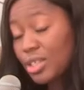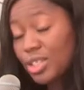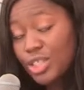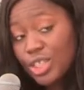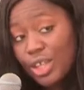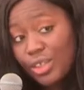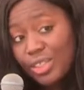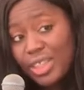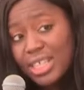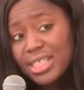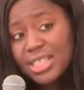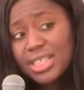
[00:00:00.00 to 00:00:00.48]

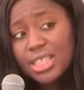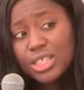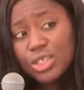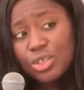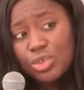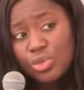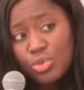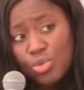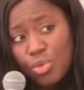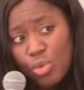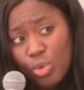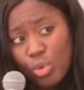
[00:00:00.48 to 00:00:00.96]
so this is
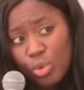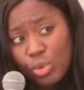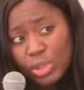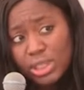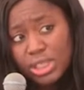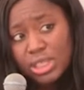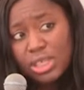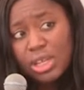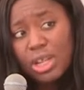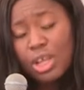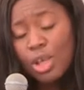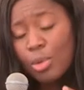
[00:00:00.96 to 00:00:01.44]

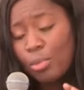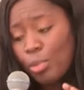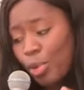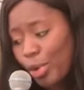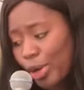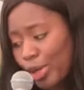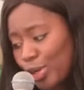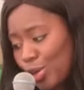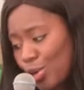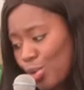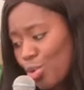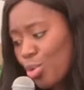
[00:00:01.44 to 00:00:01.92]

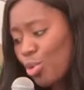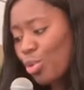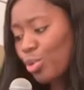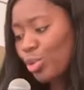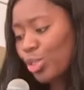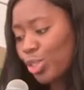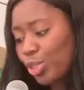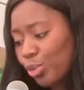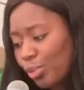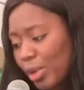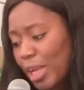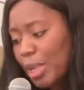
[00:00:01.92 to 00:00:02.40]

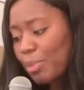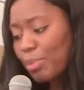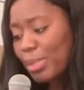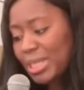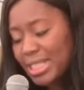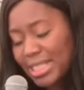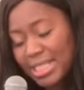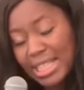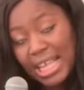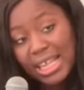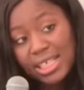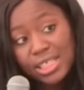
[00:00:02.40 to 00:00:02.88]

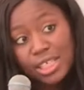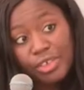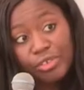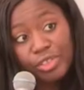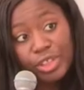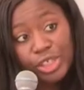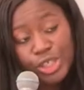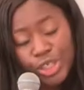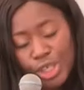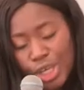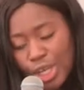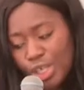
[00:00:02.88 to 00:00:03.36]
0.03% of
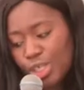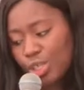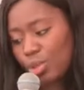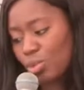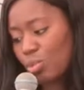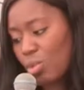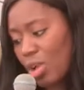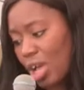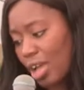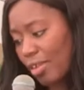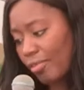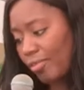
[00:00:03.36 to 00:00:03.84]
the
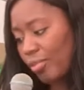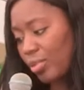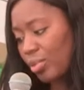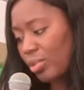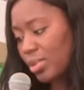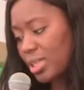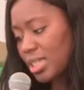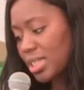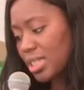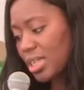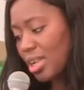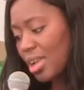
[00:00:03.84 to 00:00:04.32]
total
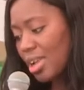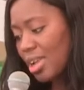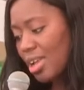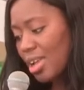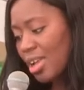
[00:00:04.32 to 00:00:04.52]
workforce,